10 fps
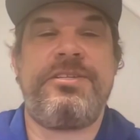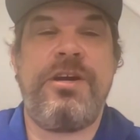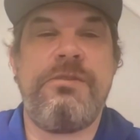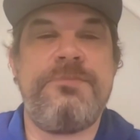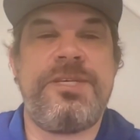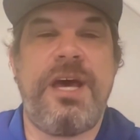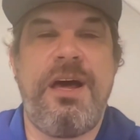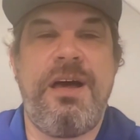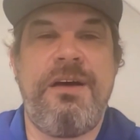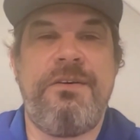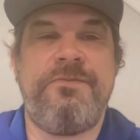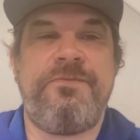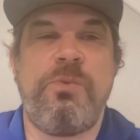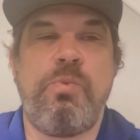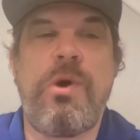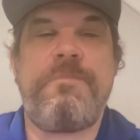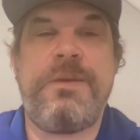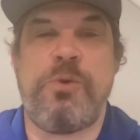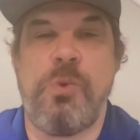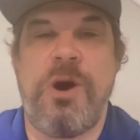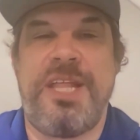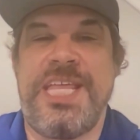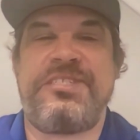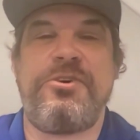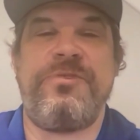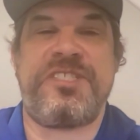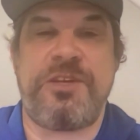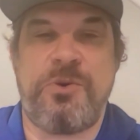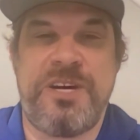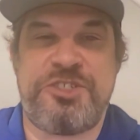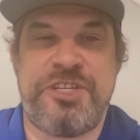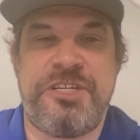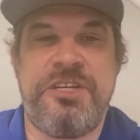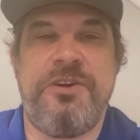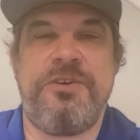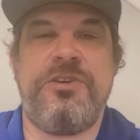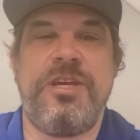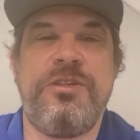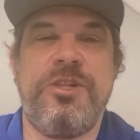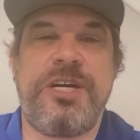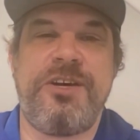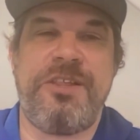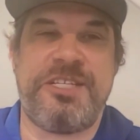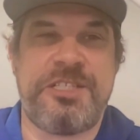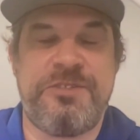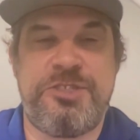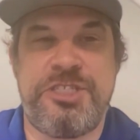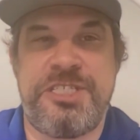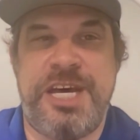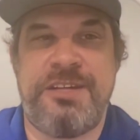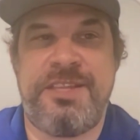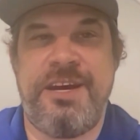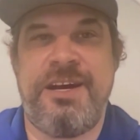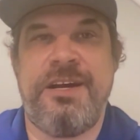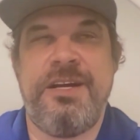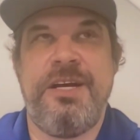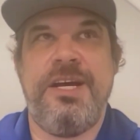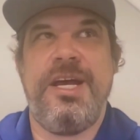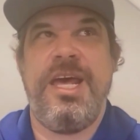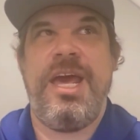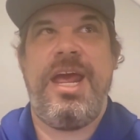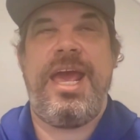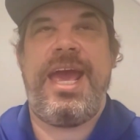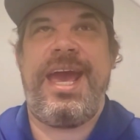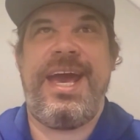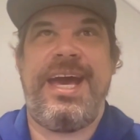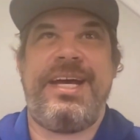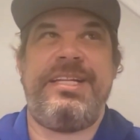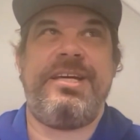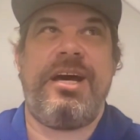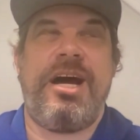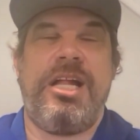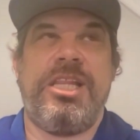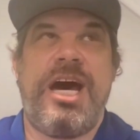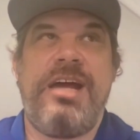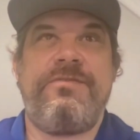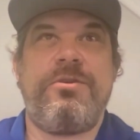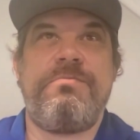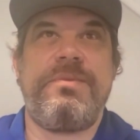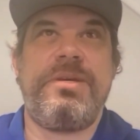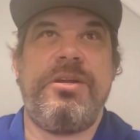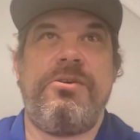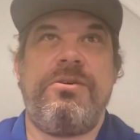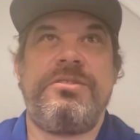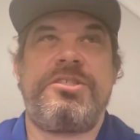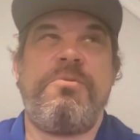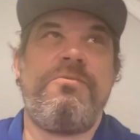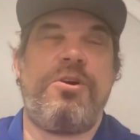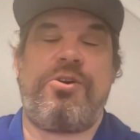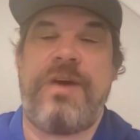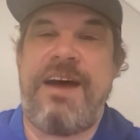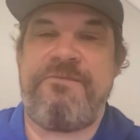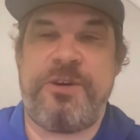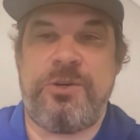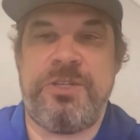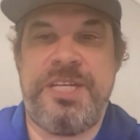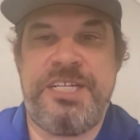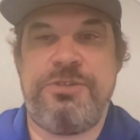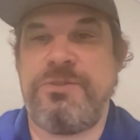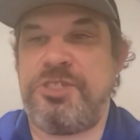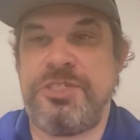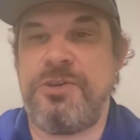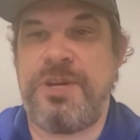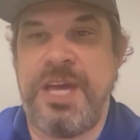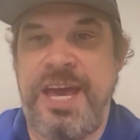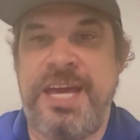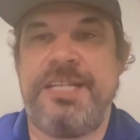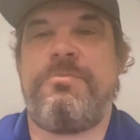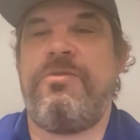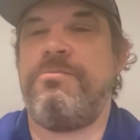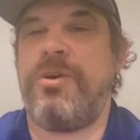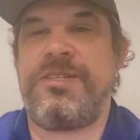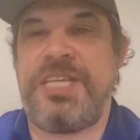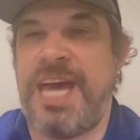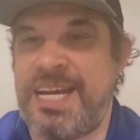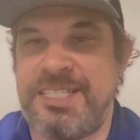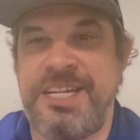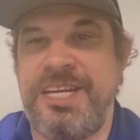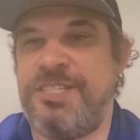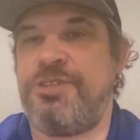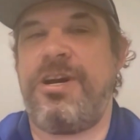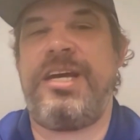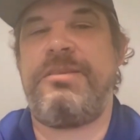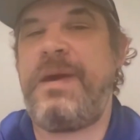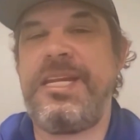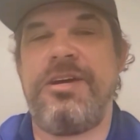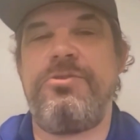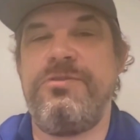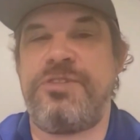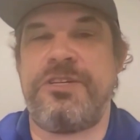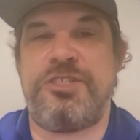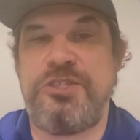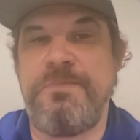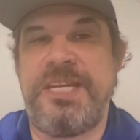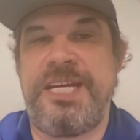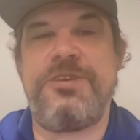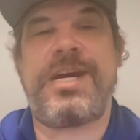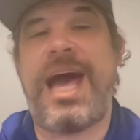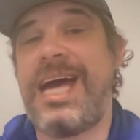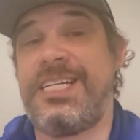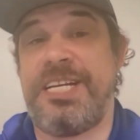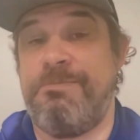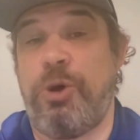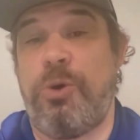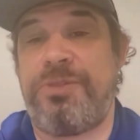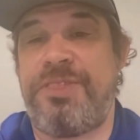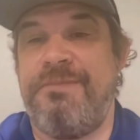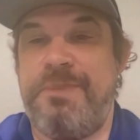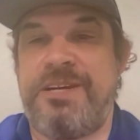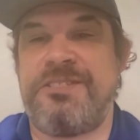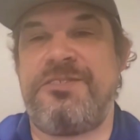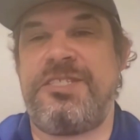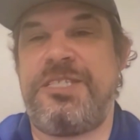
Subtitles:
terms of what people want, that's always the question. You look at all these solutions out there, and a lot of them, some of them are graphical in nature, which is okay, and some of them are text in nature. And depending on who's consuming it, you kind of need both because there's